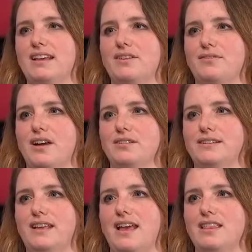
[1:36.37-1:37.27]
the final
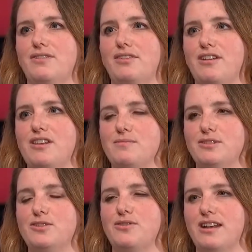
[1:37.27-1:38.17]
say. The referendum
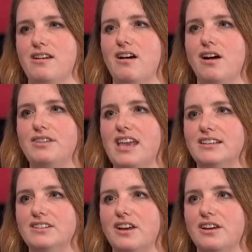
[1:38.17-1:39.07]
was 3.5
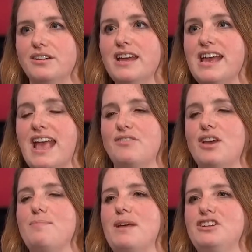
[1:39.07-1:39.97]
years ago. If
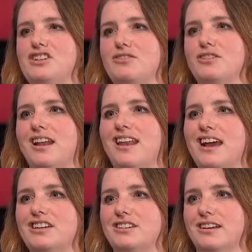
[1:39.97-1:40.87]
it had been a general
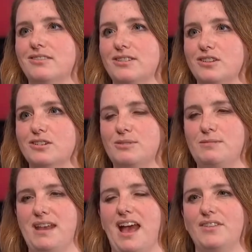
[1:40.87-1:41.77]
election result,
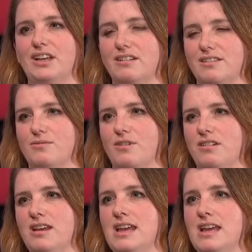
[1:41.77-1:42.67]
we'd be having another
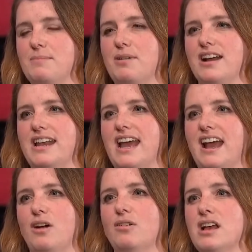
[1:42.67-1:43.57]
one by
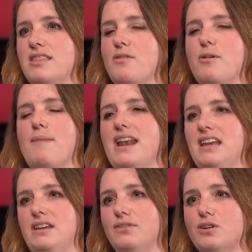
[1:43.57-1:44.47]
now. There were
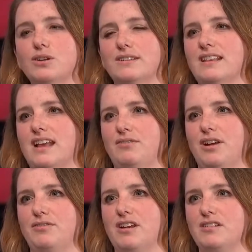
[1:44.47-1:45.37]
many flaws in that
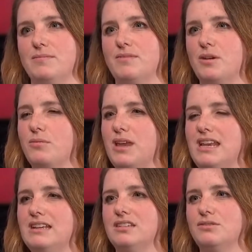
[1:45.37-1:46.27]
referendum that we
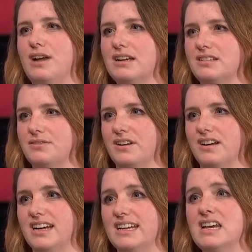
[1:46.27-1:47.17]
need to rectify,